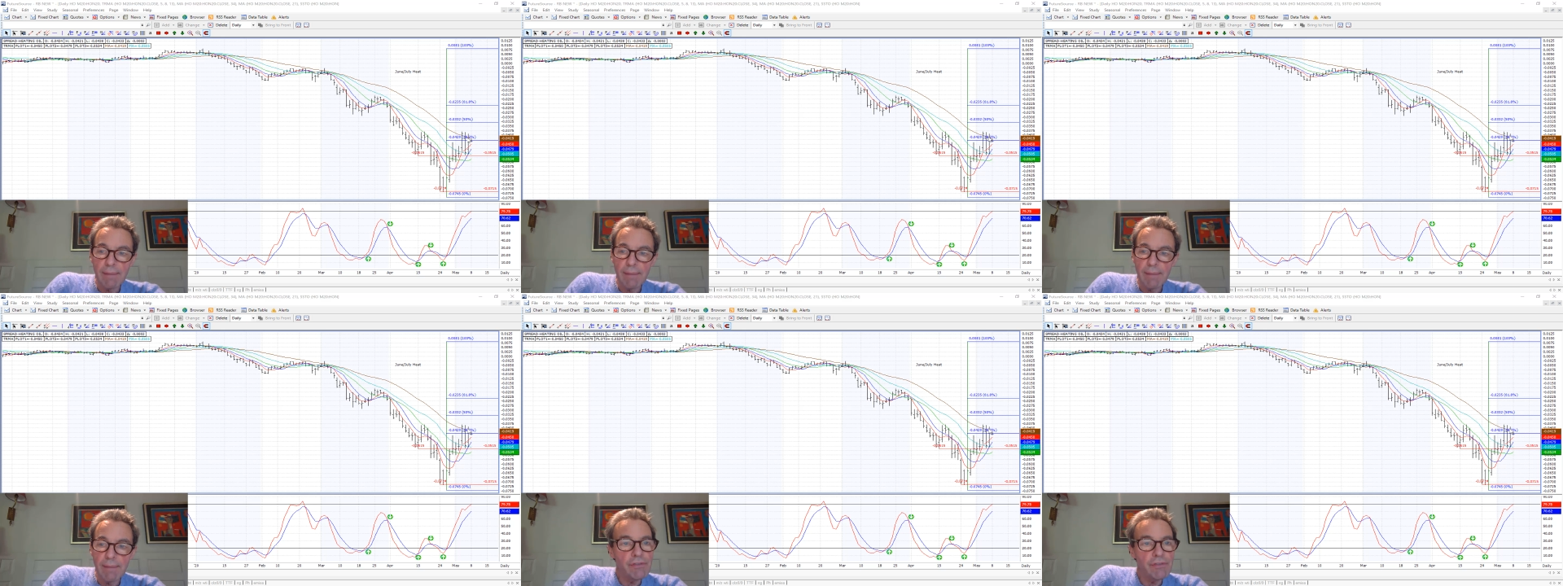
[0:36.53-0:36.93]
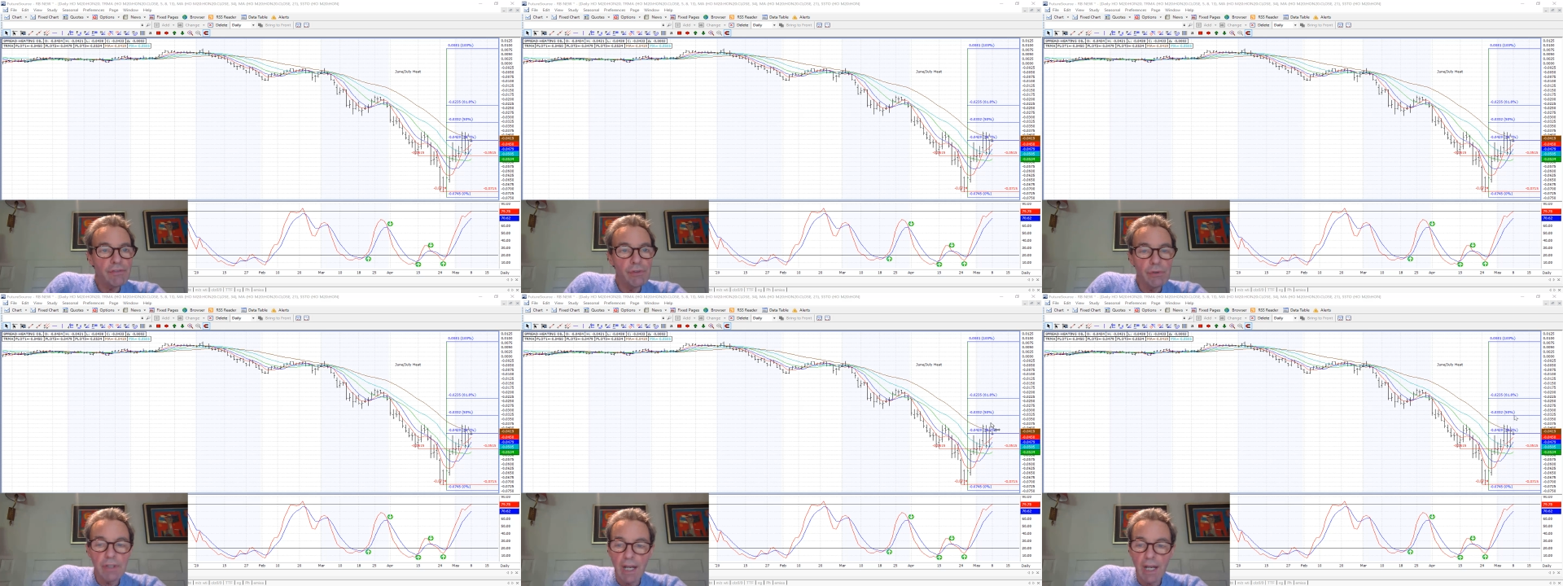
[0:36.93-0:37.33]
at minus
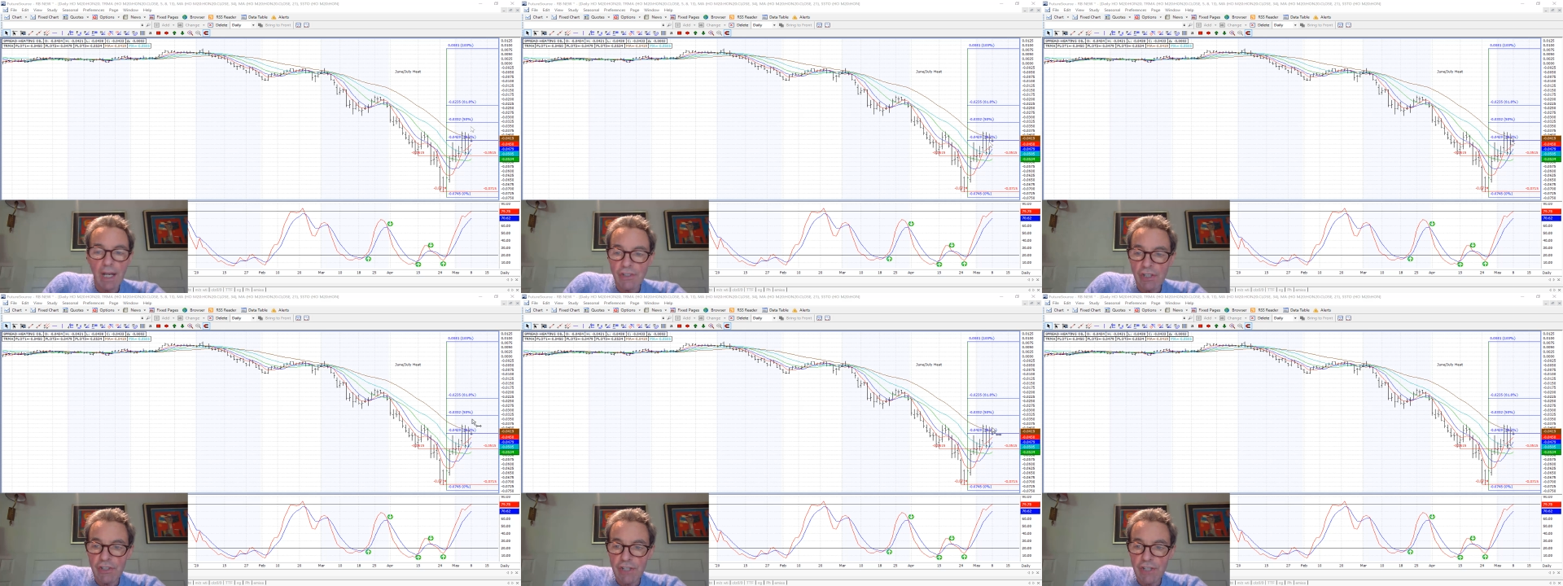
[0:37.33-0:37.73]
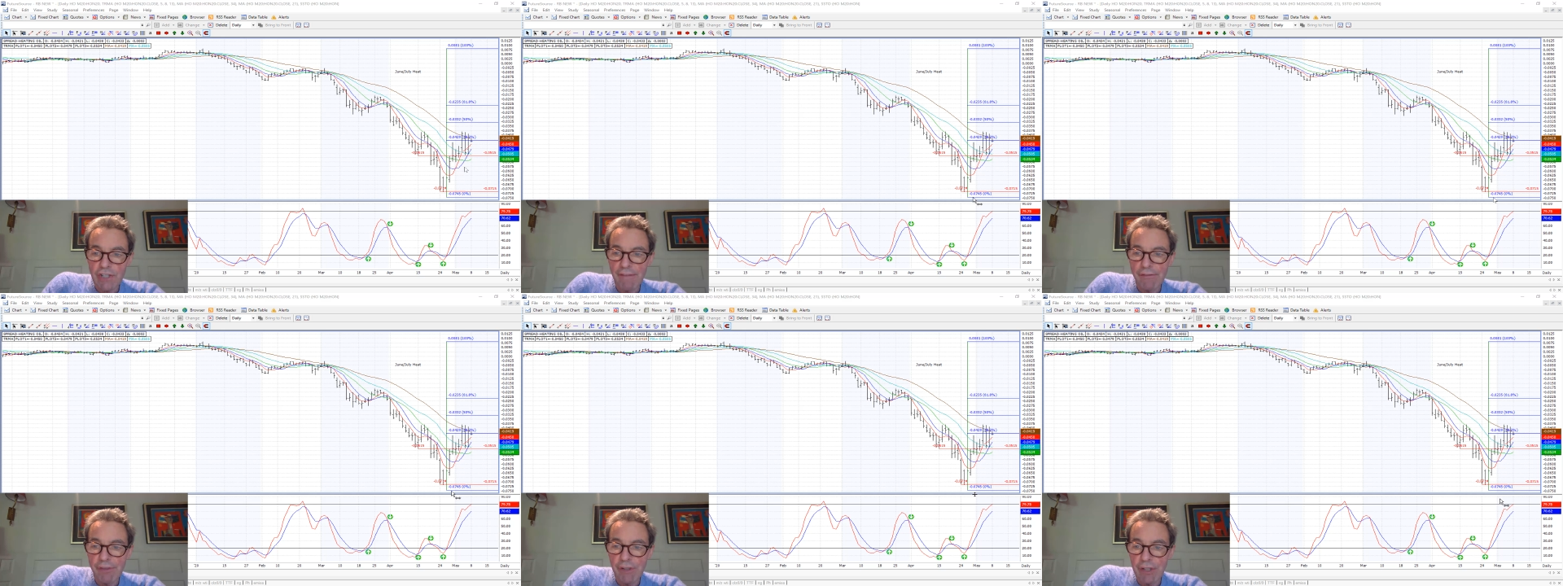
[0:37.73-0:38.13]
419 to
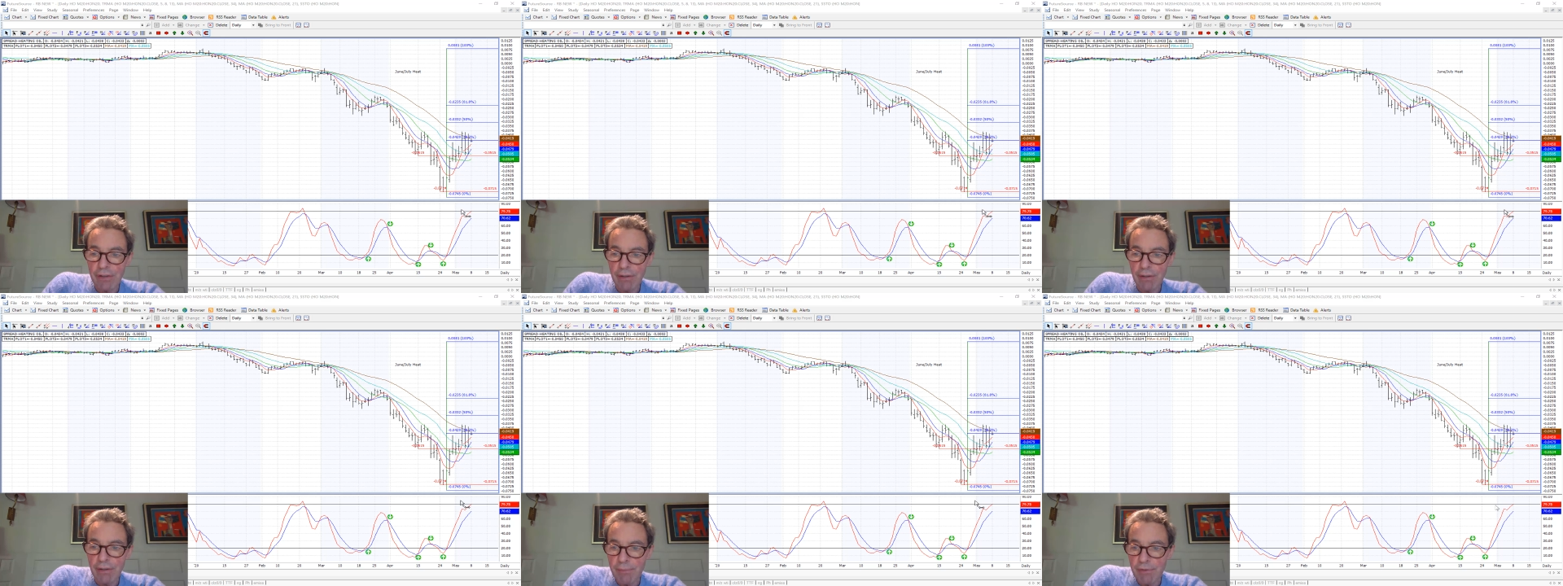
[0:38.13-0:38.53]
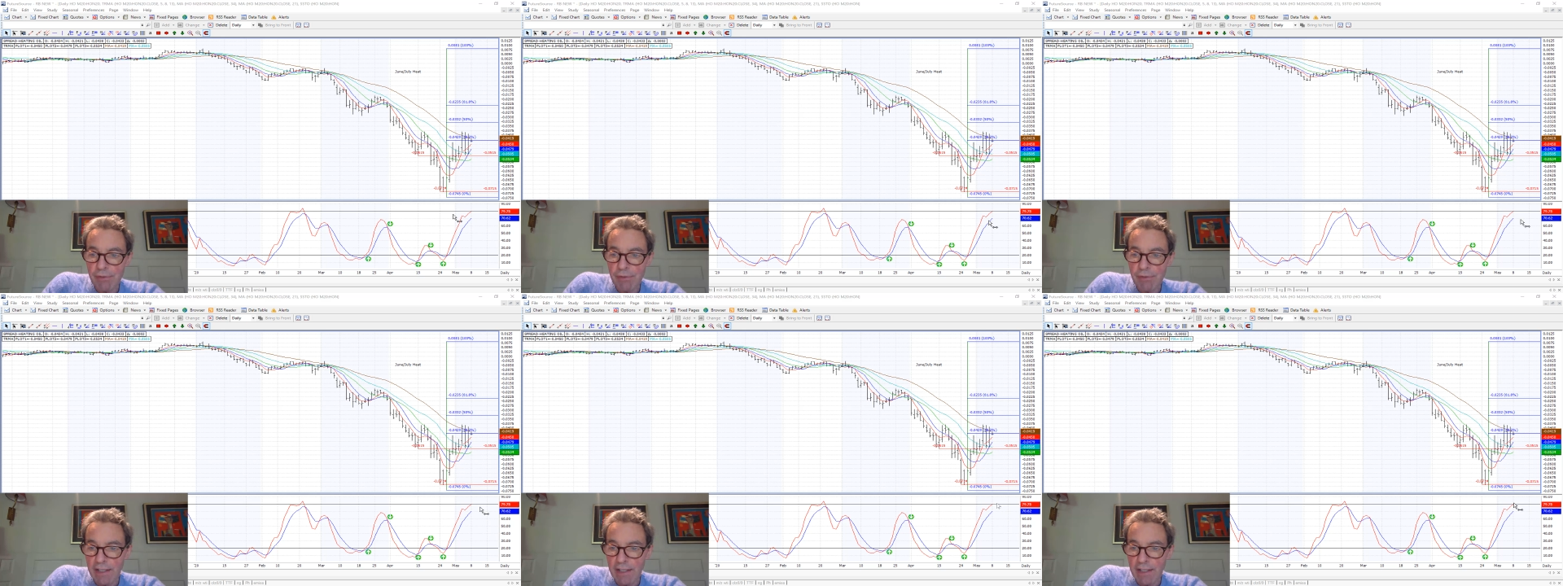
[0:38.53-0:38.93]
have further
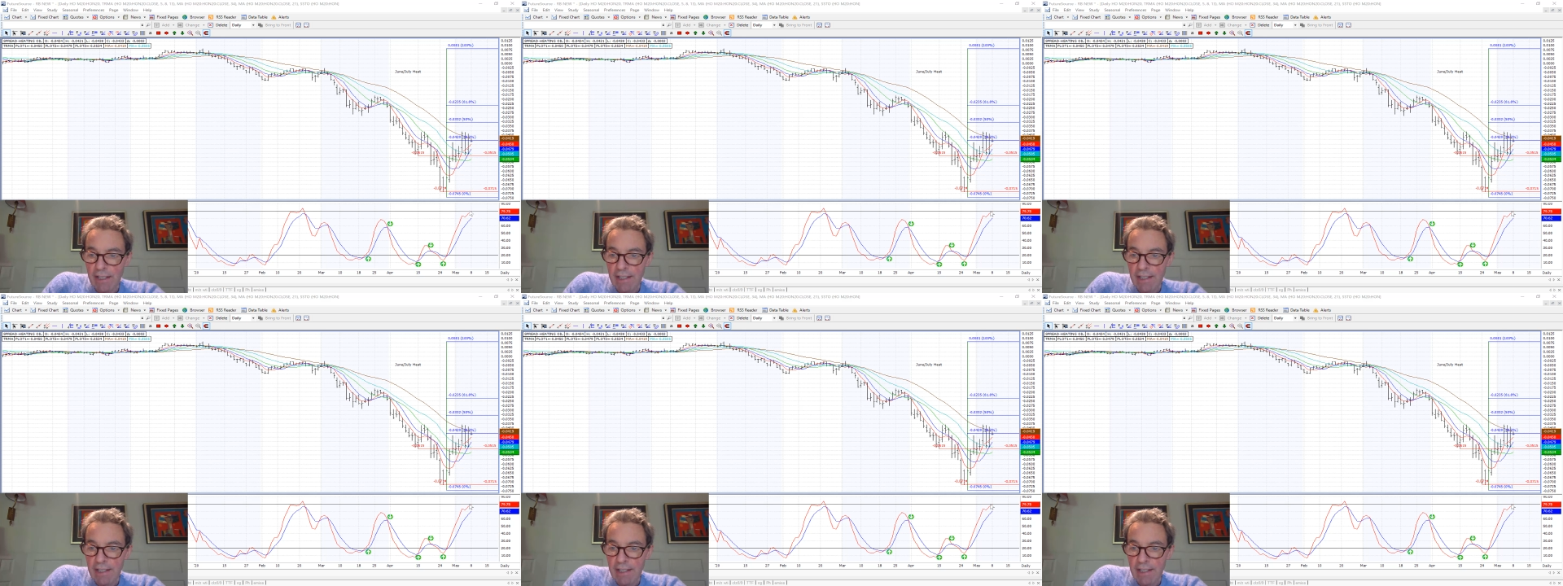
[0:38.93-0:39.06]
upside.